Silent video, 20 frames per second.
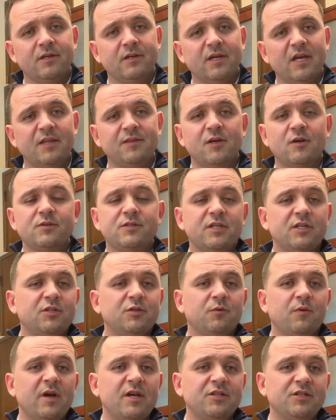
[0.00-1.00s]
In those
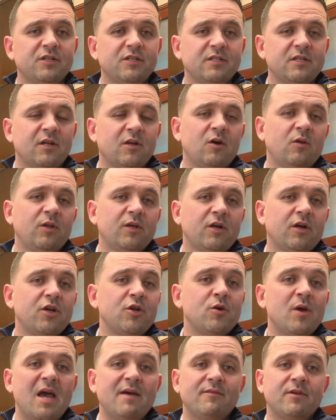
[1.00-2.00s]
situations, not only are
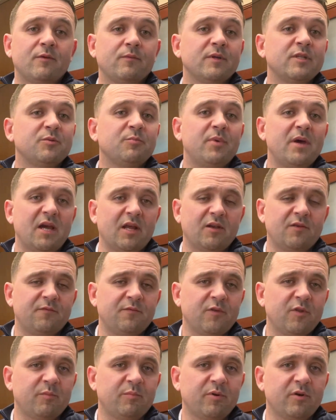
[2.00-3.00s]
you having respect
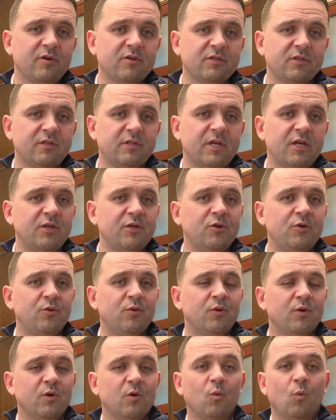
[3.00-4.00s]
for the person that
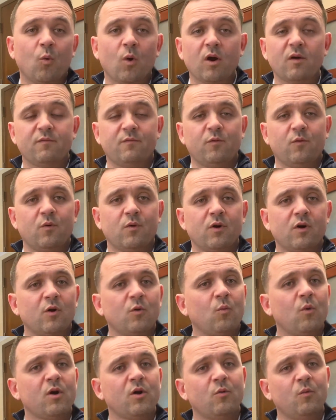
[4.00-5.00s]
you work for or
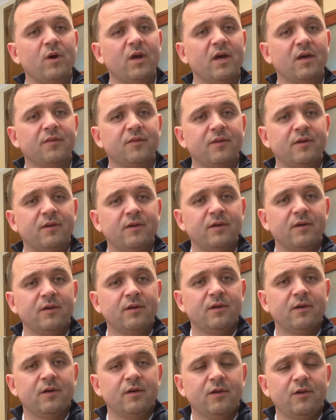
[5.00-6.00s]
work with,
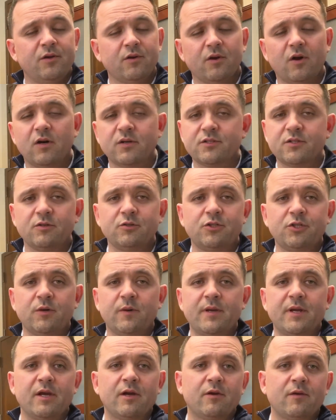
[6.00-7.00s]
you're also
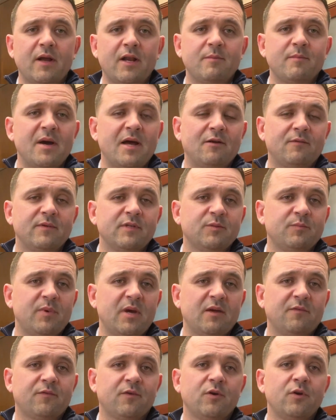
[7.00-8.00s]
showing a great amount of
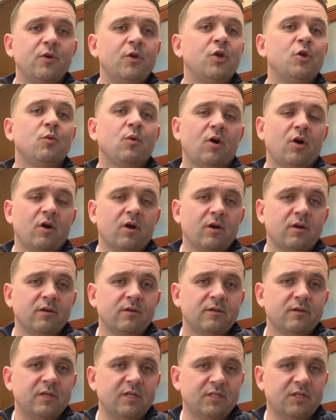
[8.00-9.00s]
respect for who you are
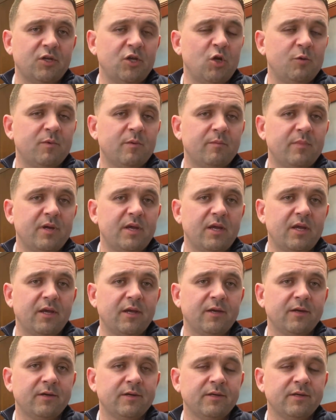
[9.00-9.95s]
as a human being.